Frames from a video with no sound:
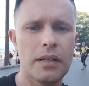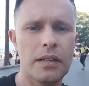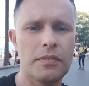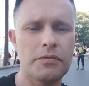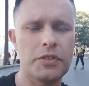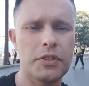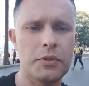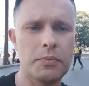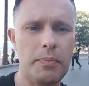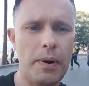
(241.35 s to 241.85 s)

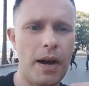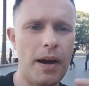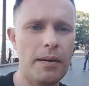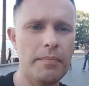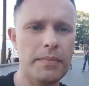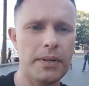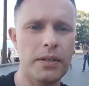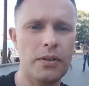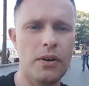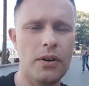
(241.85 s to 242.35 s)
If she's
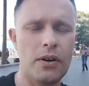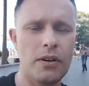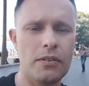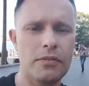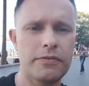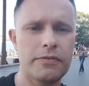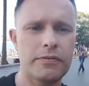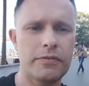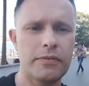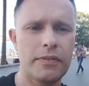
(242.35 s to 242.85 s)
palmed me
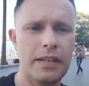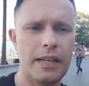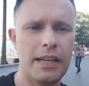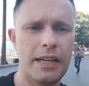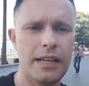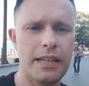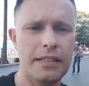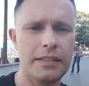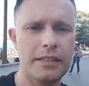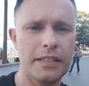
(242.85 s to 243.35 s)
off
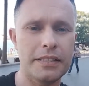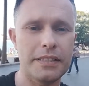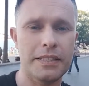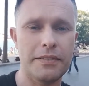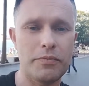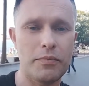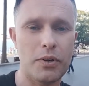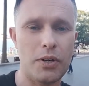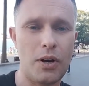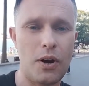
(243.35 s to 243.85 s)
and doesn't
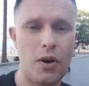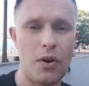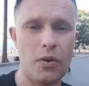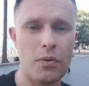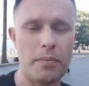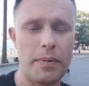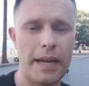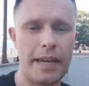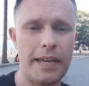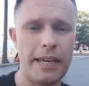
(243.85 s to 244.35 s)
even want to
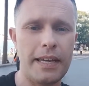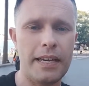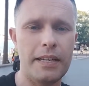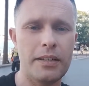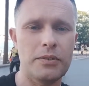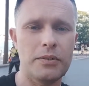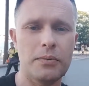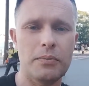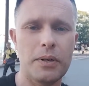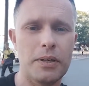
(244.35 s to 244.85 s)
hold my
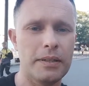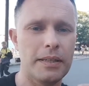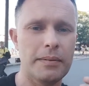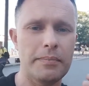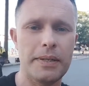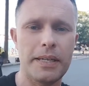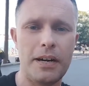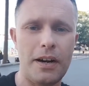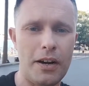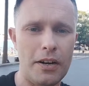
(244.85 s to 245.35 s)
hand or won't let
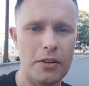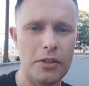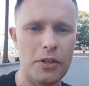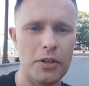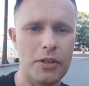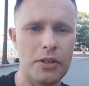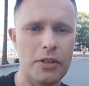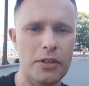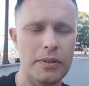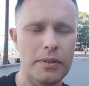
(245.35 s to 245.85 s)
me hug
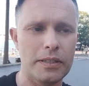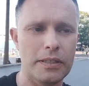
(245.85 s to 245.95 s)
her,